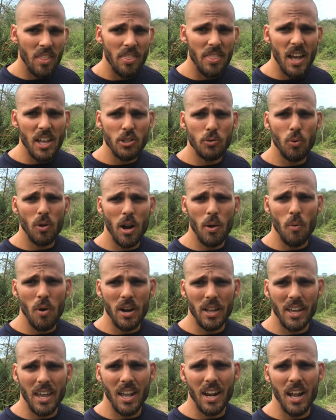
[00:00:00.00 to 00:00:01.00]
that's what I
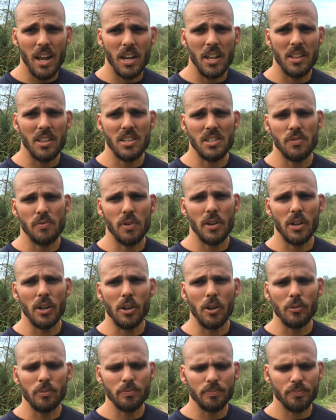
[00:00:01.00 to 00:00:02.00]
want to get at in this
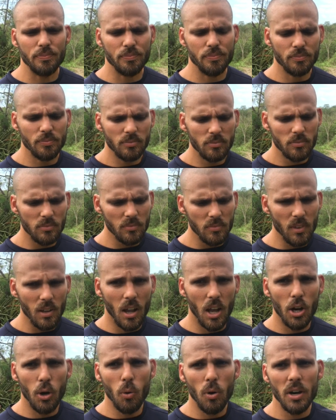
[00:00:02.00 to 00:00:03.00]
video.
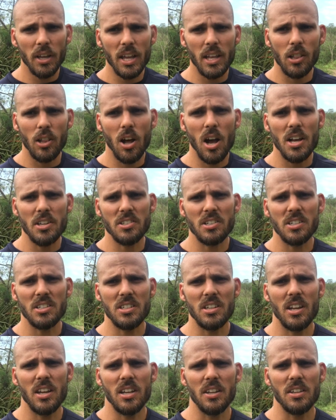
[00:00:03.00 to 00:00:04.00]
I don't want to get lost
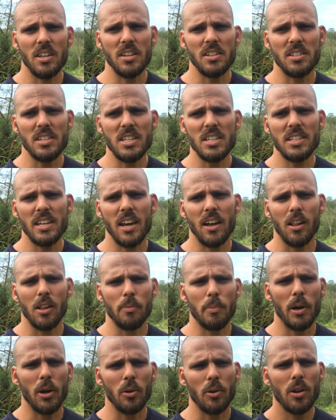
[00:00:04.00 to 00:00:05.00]
in detail
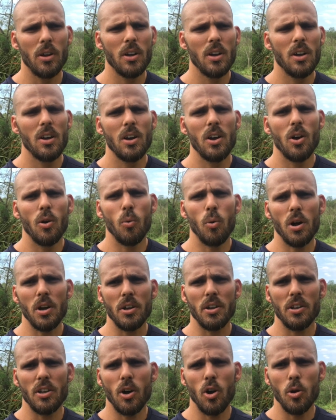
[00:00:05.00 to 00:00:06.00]
about what
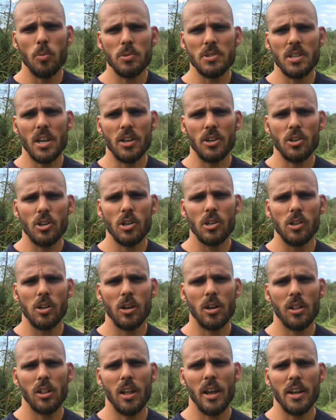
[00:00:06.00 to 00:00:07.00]
the homestead could
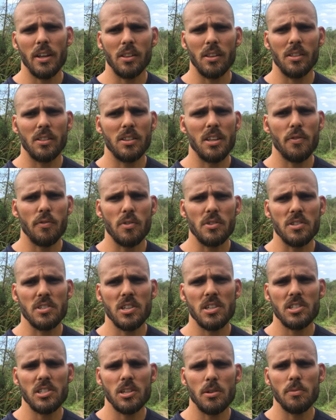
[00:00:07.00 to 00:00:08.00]
look like, different
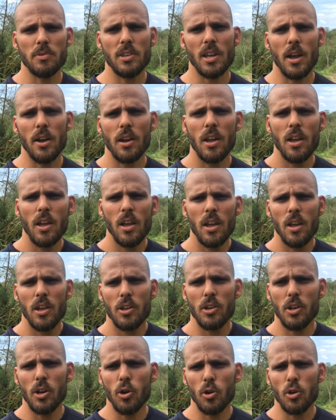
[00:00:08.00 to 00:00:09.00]
systems that
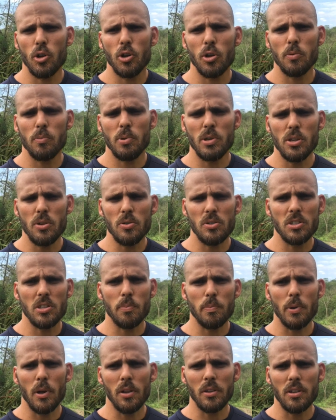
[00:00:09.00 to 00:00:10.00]
could be used
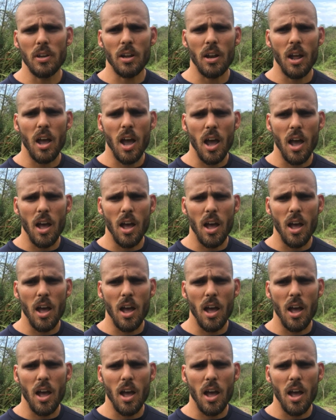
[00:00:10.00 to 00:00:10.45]
to build it.